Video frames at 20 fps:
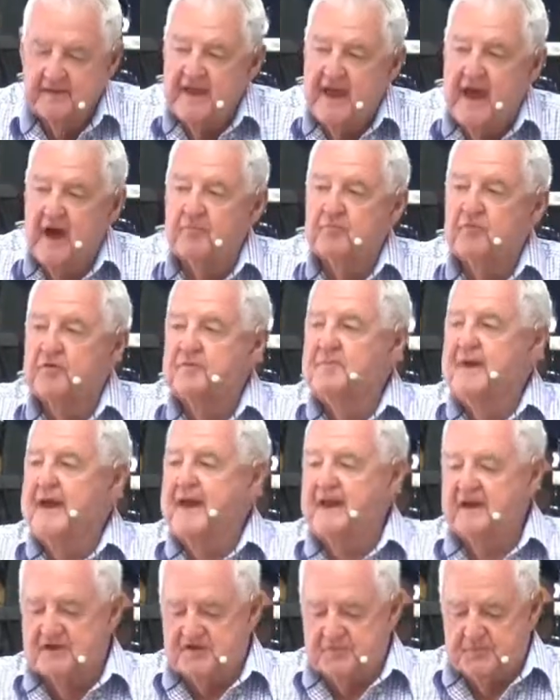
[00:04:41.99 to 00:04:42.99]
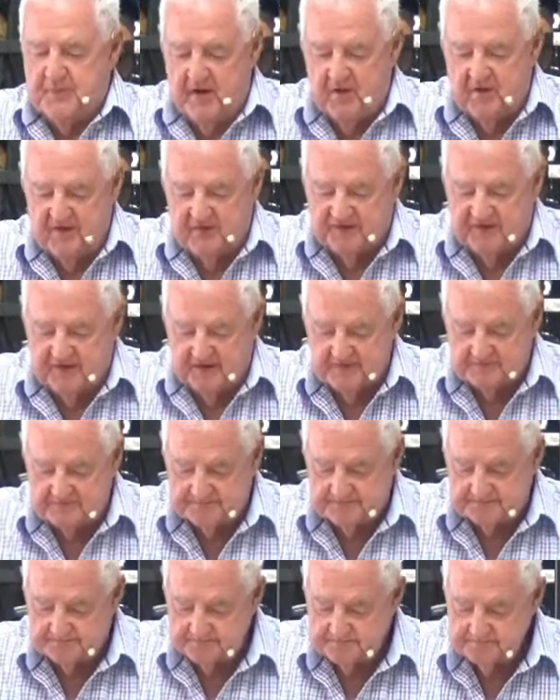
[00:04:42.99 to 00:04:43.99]
The outward man is perishing.
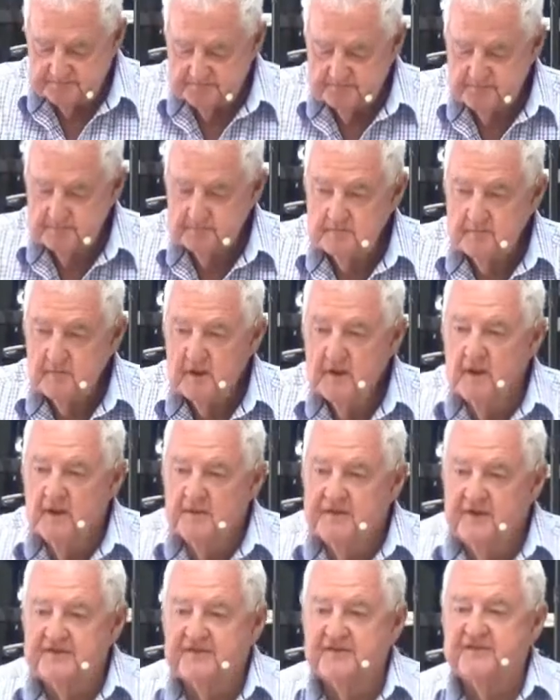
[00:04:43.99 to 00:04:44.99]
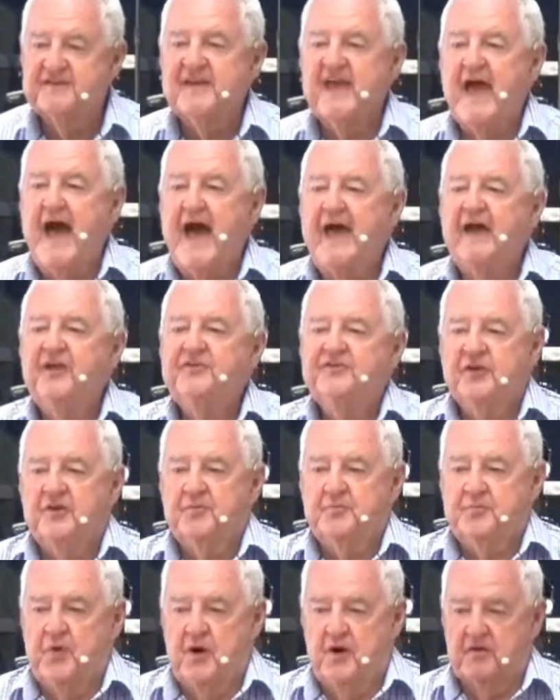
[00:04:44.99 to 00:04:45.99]
This is the
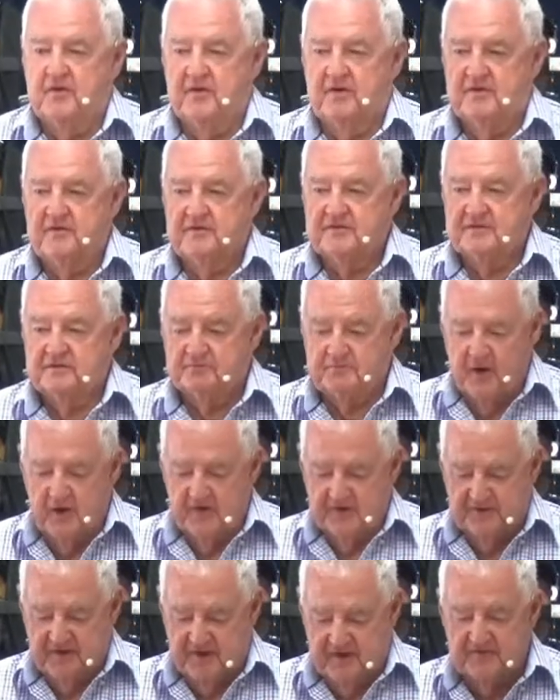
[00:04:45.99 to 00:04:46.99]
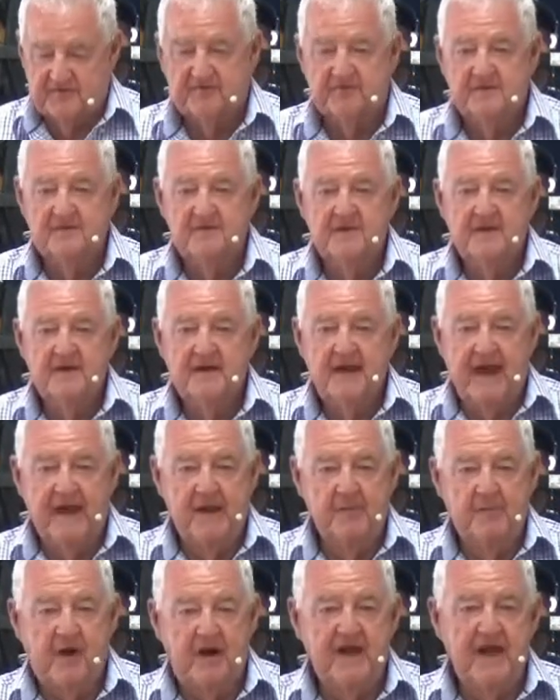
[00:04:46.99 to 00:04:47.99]
aging process.
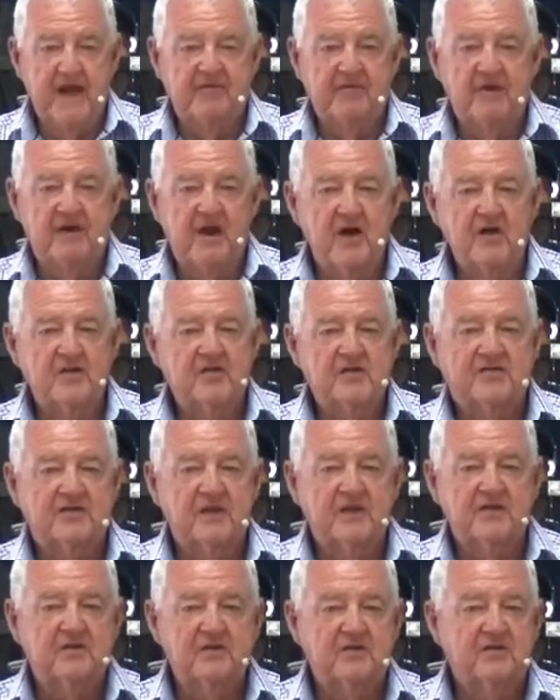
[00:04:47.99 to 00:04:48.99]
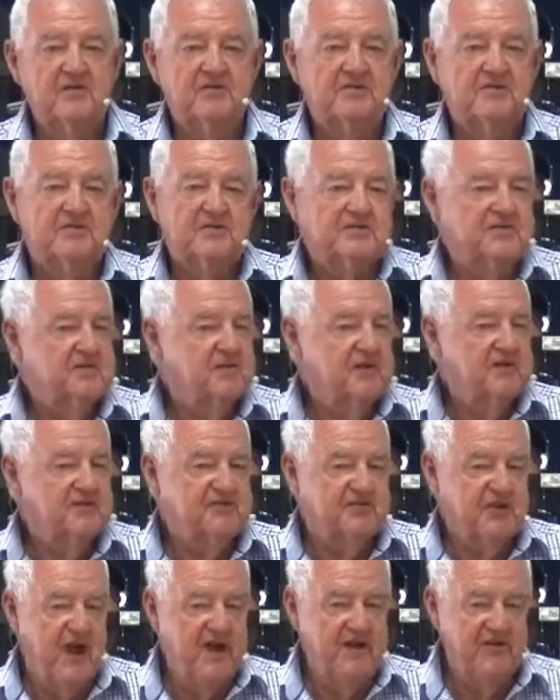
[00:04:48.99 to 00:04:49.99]
Anybody ever notice that you're sort of
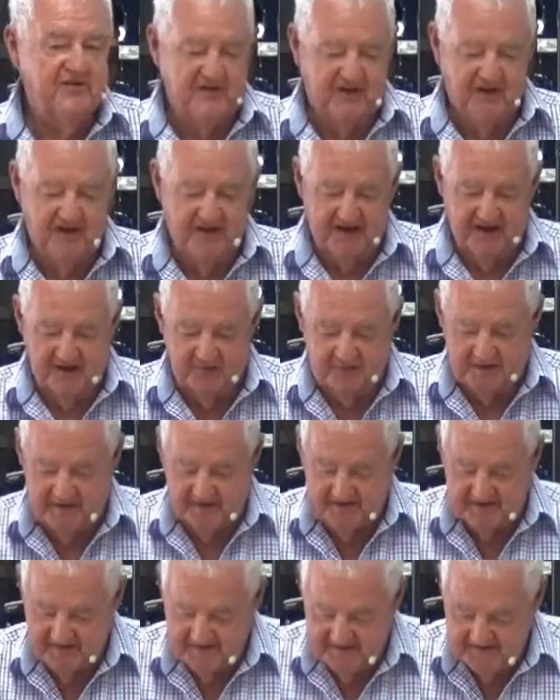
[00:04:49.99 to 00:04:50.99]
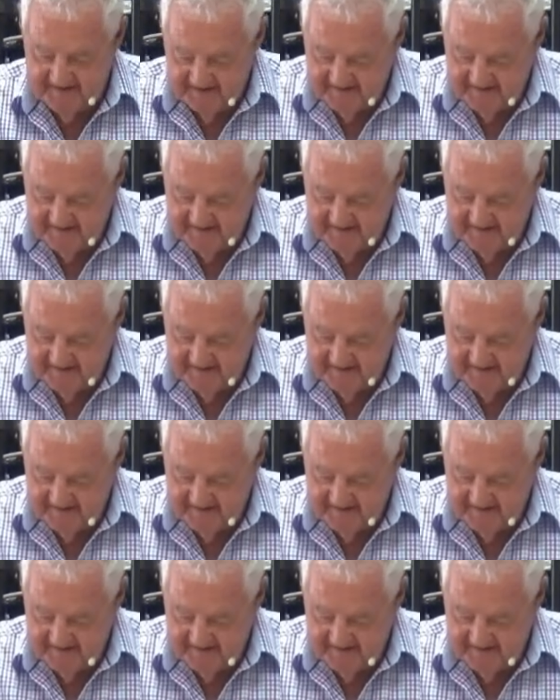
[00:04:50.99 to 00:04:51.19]
changing a little bit?